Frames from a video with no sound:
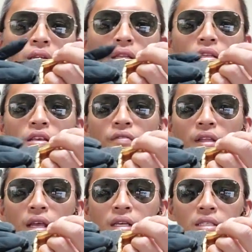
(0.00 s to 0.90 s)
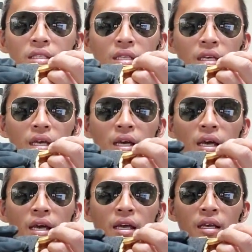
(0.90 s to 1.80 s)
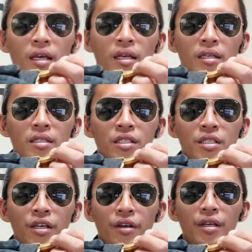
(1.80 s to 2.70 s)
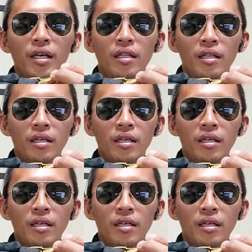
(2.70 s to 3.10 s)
It even has the serial